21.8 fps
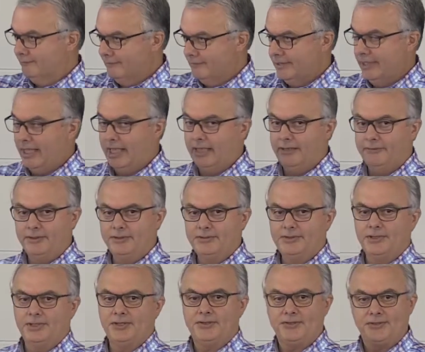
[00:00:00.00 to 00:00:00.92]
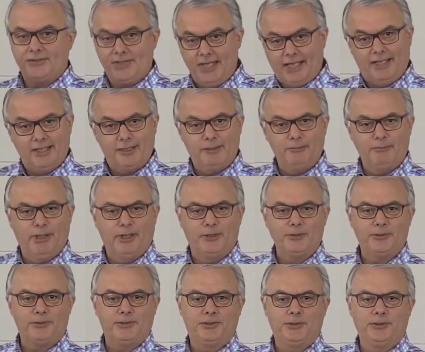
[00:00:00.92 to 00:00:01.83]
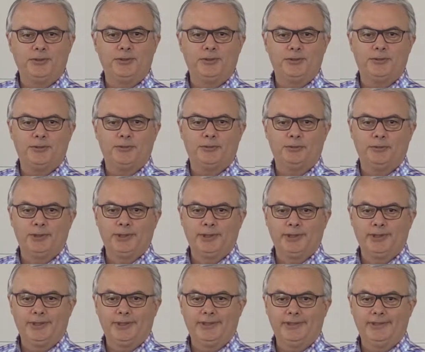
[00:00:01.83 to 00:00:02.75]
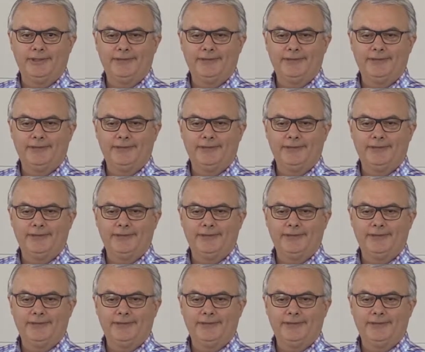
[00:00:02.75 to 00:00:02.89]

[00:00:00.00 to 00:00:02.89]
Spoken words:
Love is the second most used word.